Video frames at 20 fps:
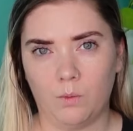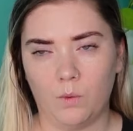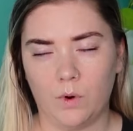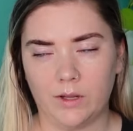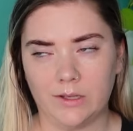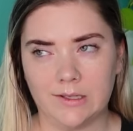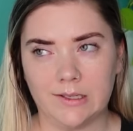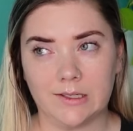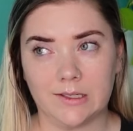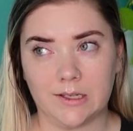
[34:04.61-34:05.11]

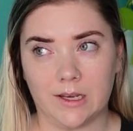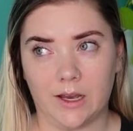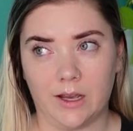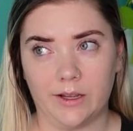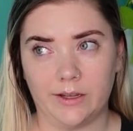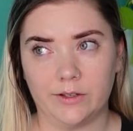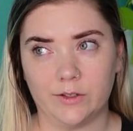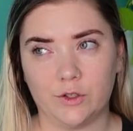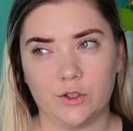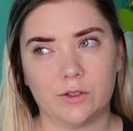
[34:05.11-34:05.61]
one
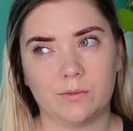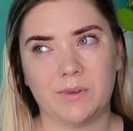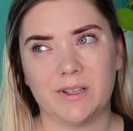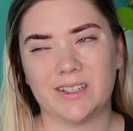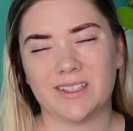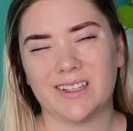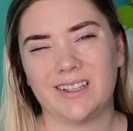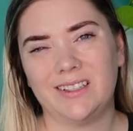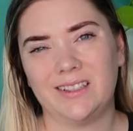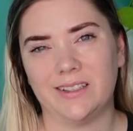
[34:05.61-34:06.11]
size just
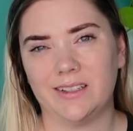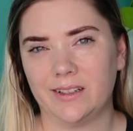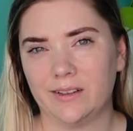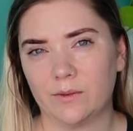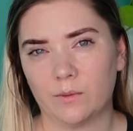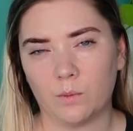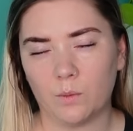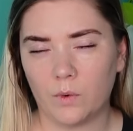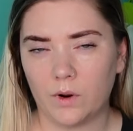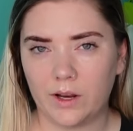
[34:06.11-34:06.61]
because I didn't
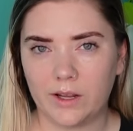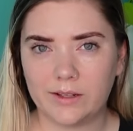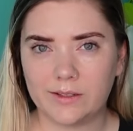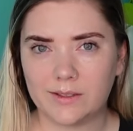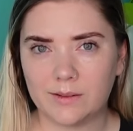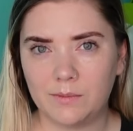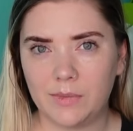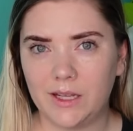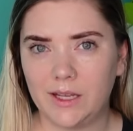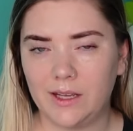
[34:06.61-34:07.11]
want it
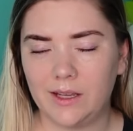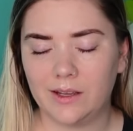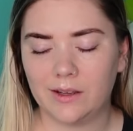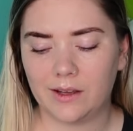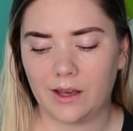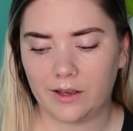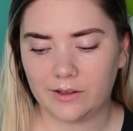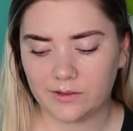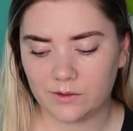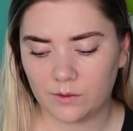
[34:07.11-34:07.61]
to be
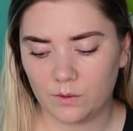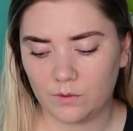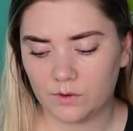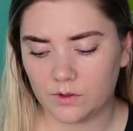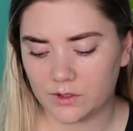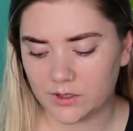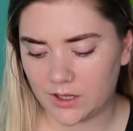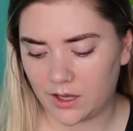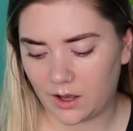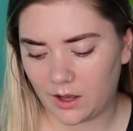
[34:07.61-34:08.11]
as
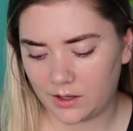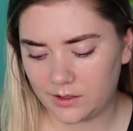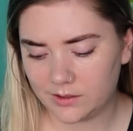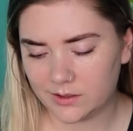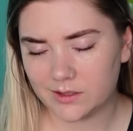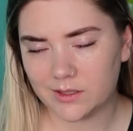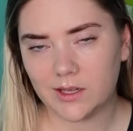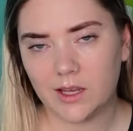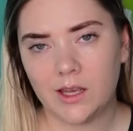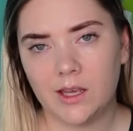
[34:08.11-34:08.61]

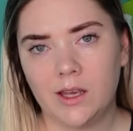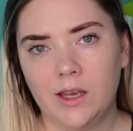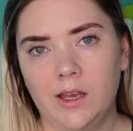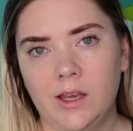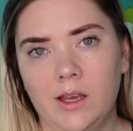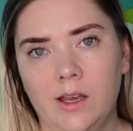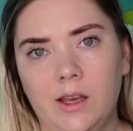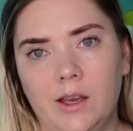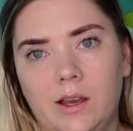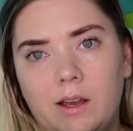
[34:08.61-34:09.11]
oversized.
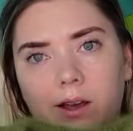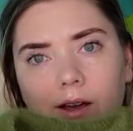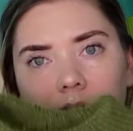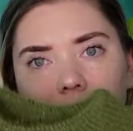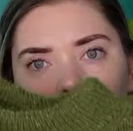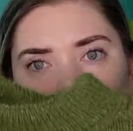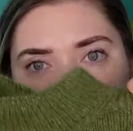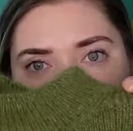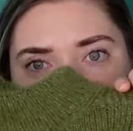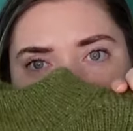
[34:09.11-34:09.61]

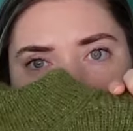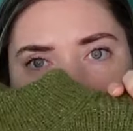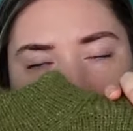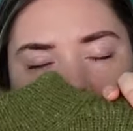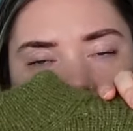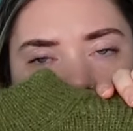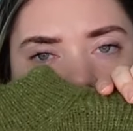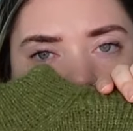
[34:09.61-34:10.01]
Um,